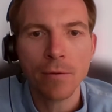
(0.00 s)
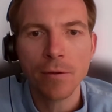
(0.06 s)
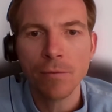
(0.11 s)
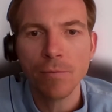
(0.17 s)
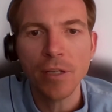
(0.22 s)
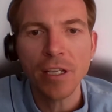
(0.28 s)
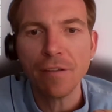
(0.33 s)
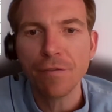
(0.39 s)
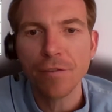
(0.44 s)

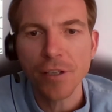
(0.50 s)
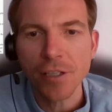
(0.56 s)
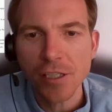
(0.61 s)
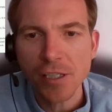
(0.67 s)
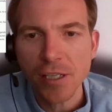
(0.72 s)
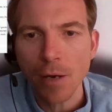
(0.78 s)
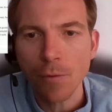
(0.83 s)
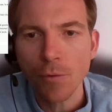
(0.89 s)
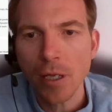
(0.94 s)

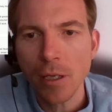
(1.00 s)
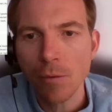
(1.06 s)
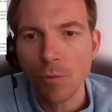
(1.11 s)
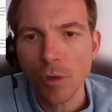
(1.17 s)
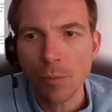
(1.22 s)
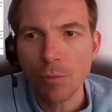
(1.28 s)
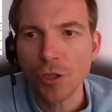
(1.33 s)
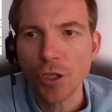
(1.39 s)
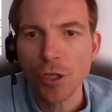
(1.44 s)
leaflets that
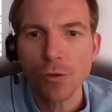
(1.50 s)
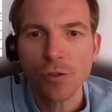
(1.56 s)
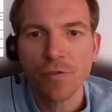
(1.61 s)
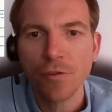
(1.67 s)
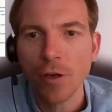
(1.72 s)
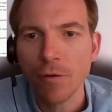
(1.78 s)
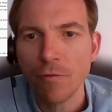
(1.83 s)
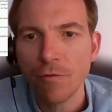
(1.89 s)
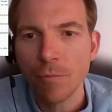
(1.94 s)
we produce
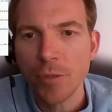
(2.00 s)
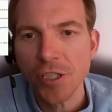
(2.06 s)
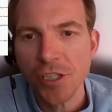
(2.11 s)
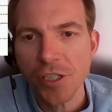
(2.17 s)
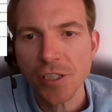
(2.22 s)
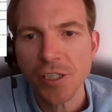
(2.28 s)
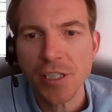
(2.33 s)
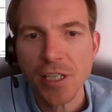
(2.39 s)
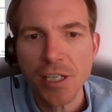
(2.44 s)
for
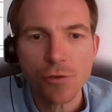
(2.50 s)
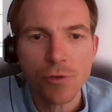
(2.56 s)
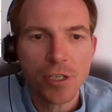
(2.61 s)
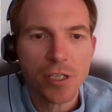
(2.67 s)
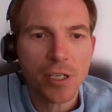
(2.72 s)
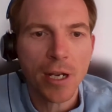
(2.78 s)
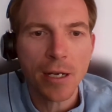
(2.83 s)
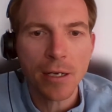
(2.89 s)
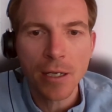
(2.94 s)
businesses
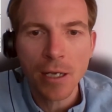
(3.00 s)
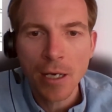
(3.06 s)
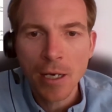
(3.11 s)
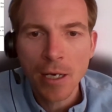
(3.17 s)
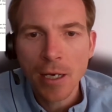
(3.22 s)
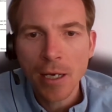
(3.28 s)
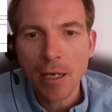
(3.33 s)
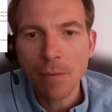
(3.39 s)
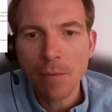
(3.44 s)
interested
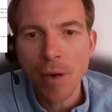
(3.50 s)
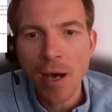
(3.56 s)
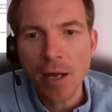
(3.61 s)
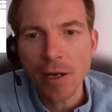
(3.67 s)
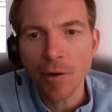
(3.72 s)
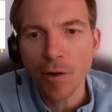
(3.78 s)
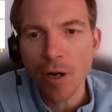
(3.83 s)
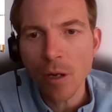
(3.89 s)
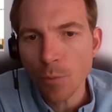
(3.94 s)
in
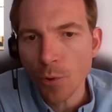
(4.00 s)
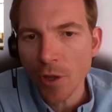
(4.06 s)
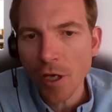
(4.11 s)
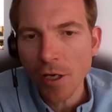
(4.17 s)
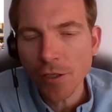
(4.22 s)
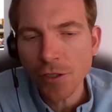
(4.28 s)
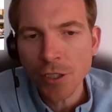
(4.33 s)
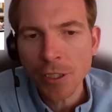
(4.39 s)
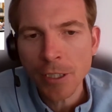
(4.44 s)
partnering up with
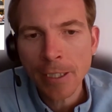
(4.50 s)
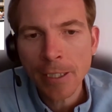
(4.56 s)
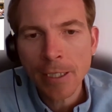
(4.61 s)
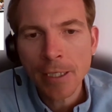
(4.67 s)
us.